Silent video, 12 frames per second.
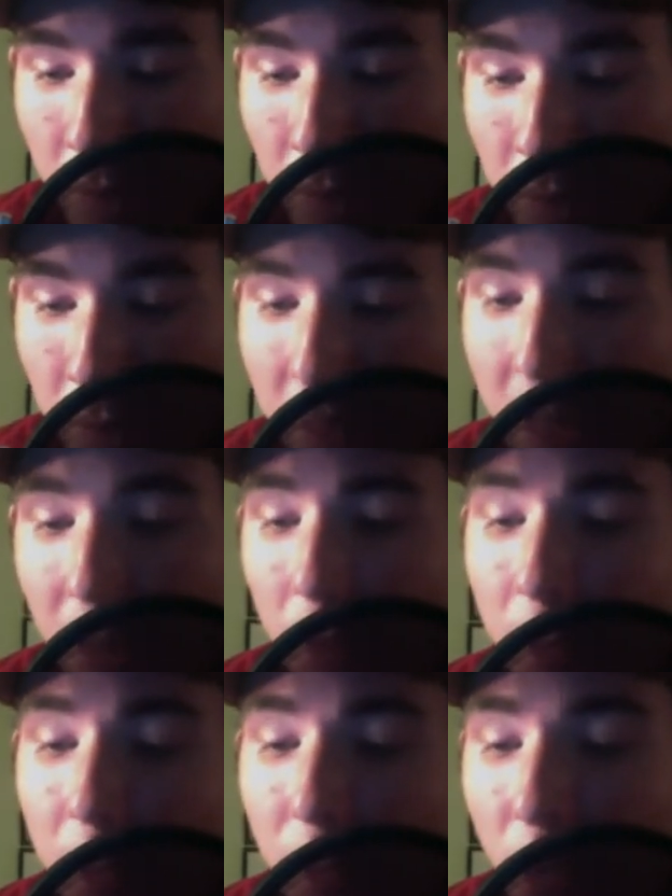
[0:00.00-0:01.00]
That lump
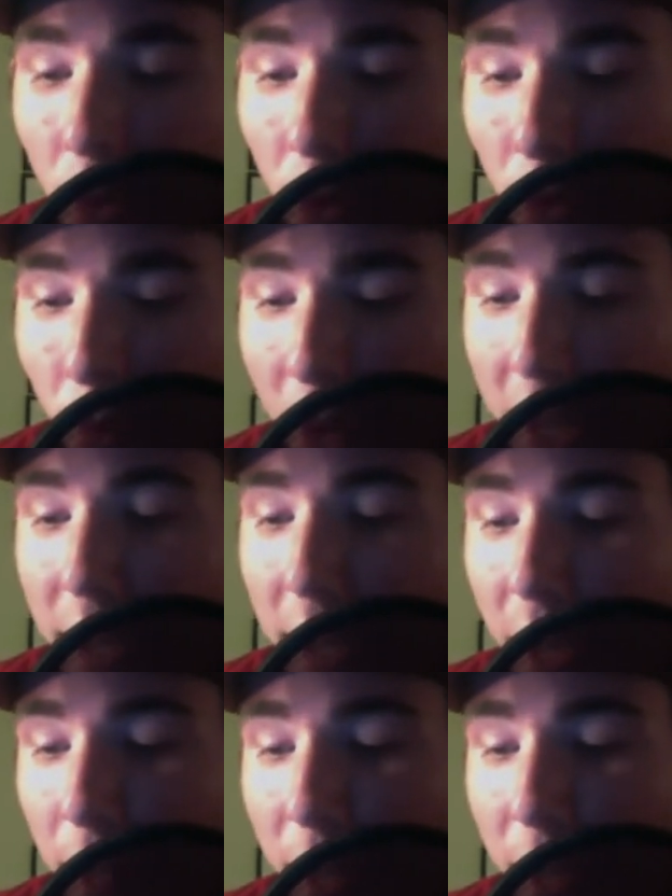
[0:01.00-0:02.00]
of coal weighing down
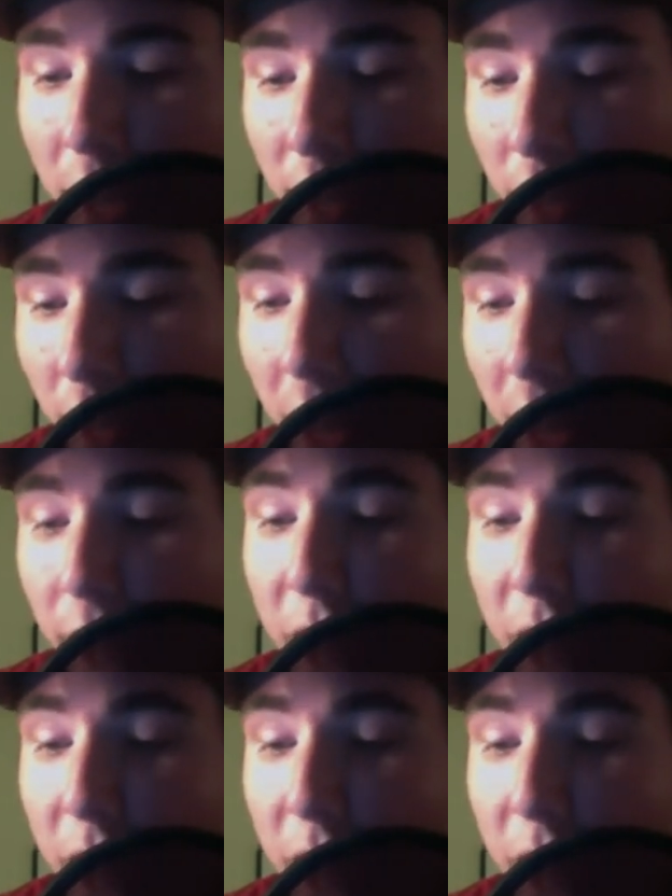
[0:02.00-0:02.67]
my every